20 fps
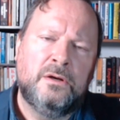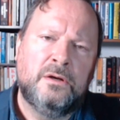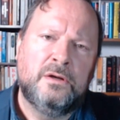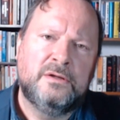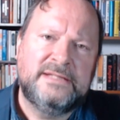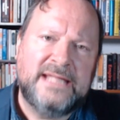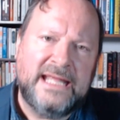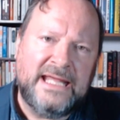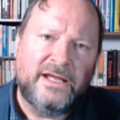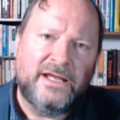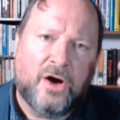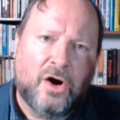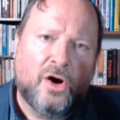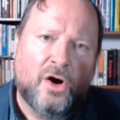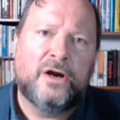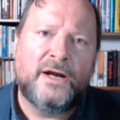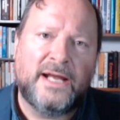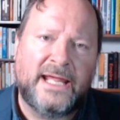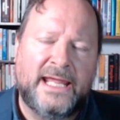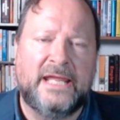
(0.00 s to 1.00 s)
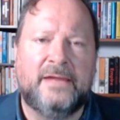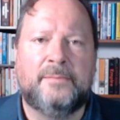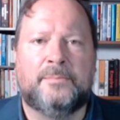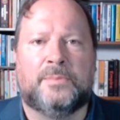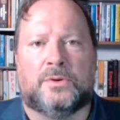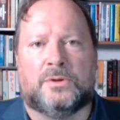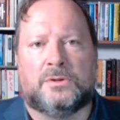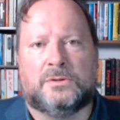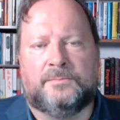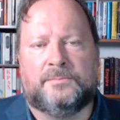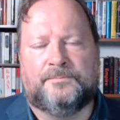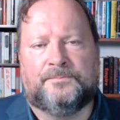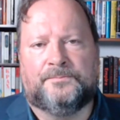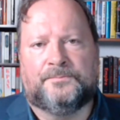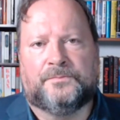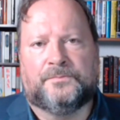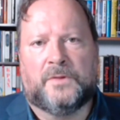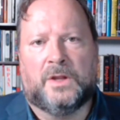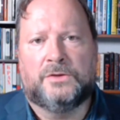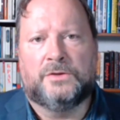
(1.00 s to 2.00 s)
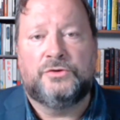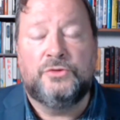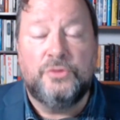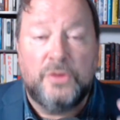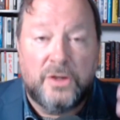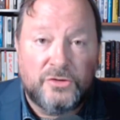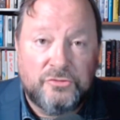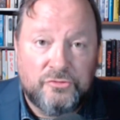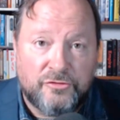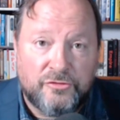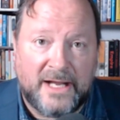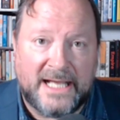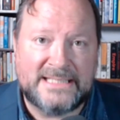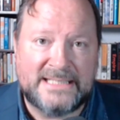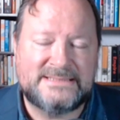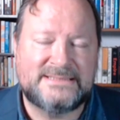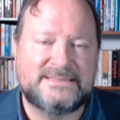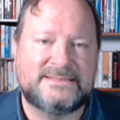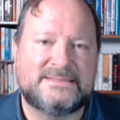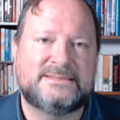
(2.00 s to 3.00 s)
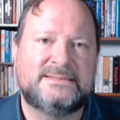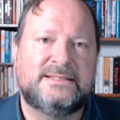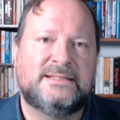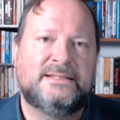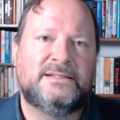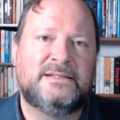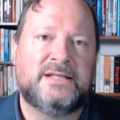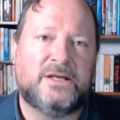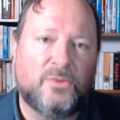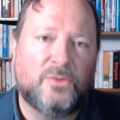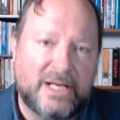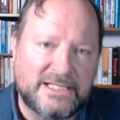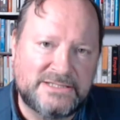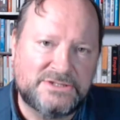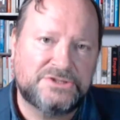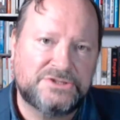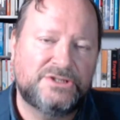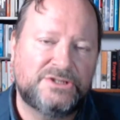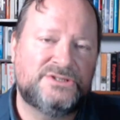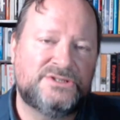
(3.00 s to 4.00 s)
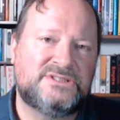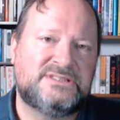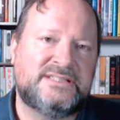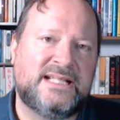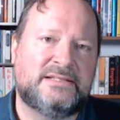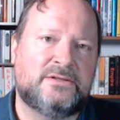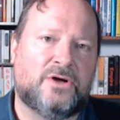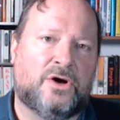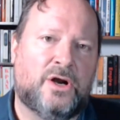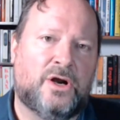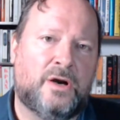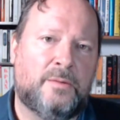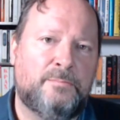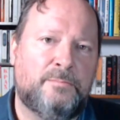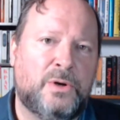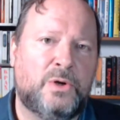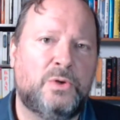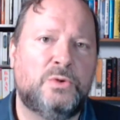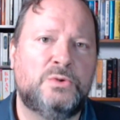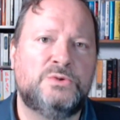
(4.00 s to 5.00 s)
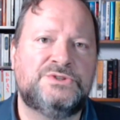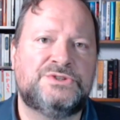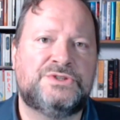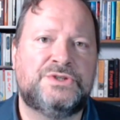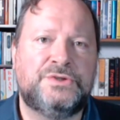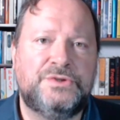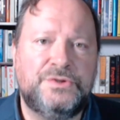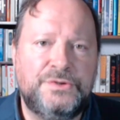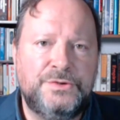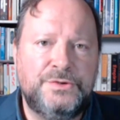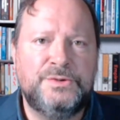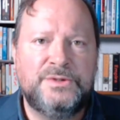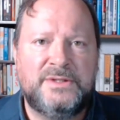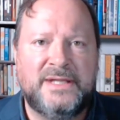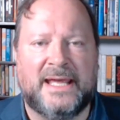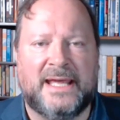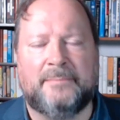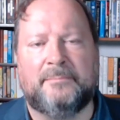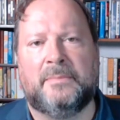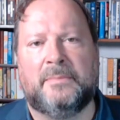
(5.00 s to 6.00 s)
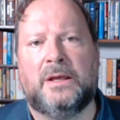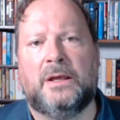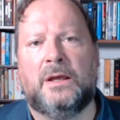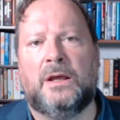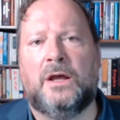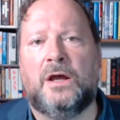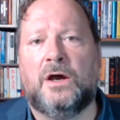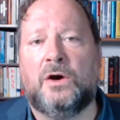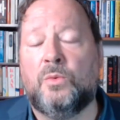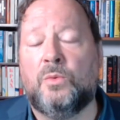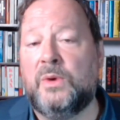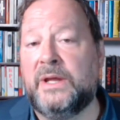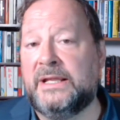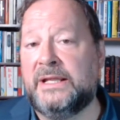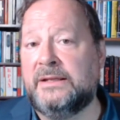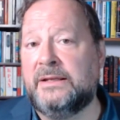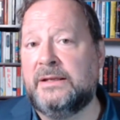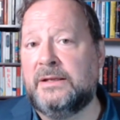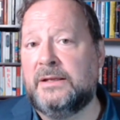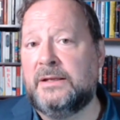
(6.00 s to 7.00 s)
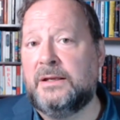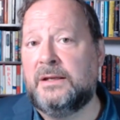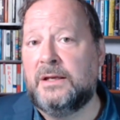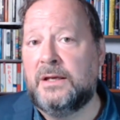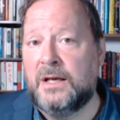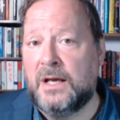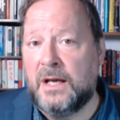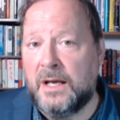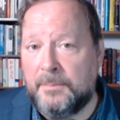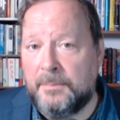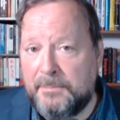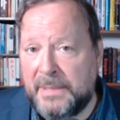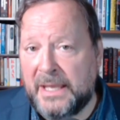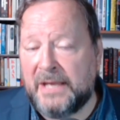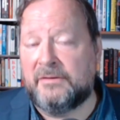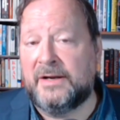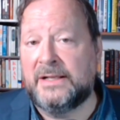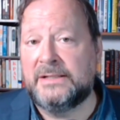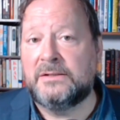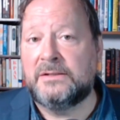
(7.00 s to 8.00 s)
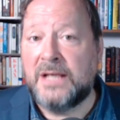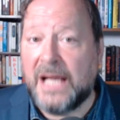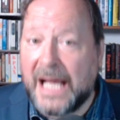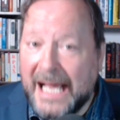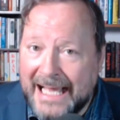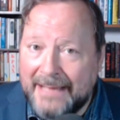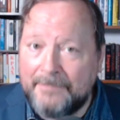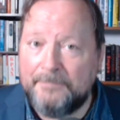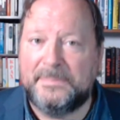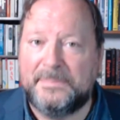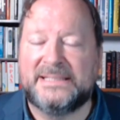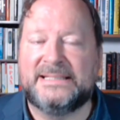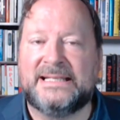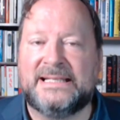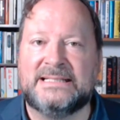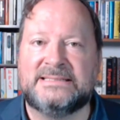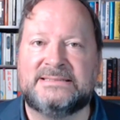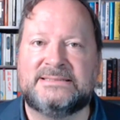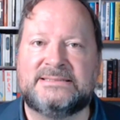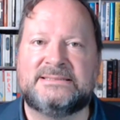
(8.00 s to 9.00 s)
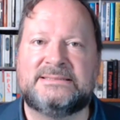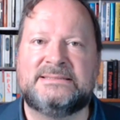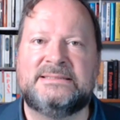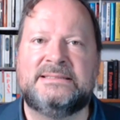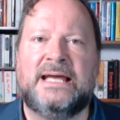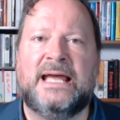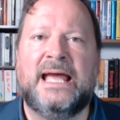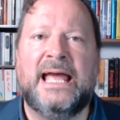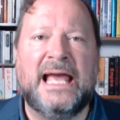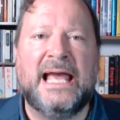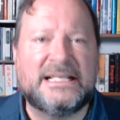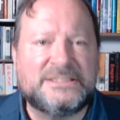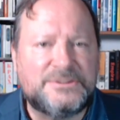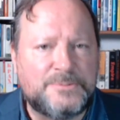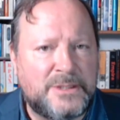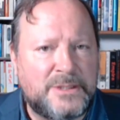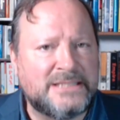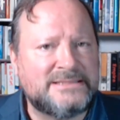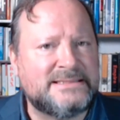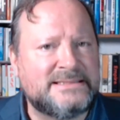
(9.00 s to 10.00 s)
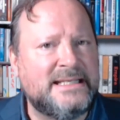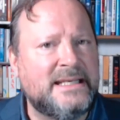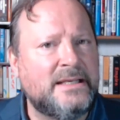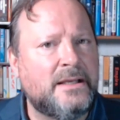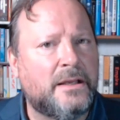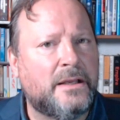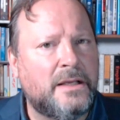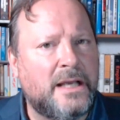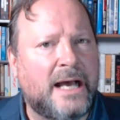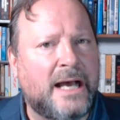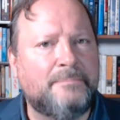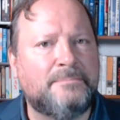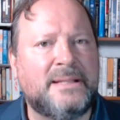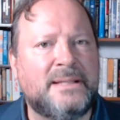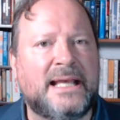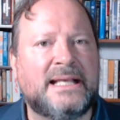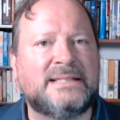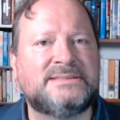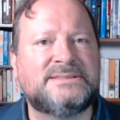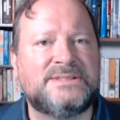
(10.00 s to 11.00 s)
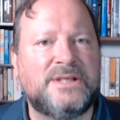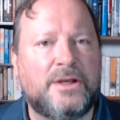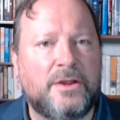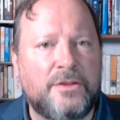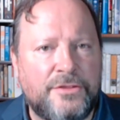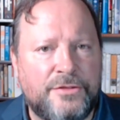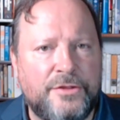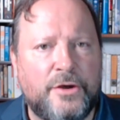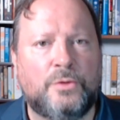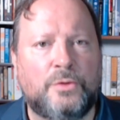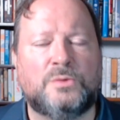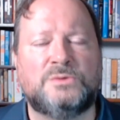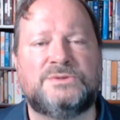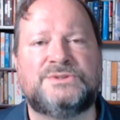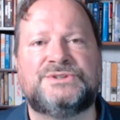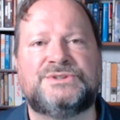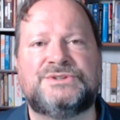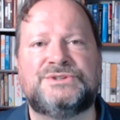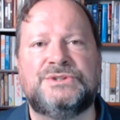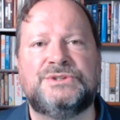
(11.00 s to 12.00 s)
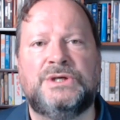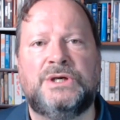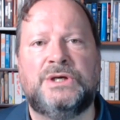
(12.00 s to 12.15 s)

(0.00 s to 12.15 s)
they are able to address the questions that are posed to them with apparent competence, expressing complex thoughts,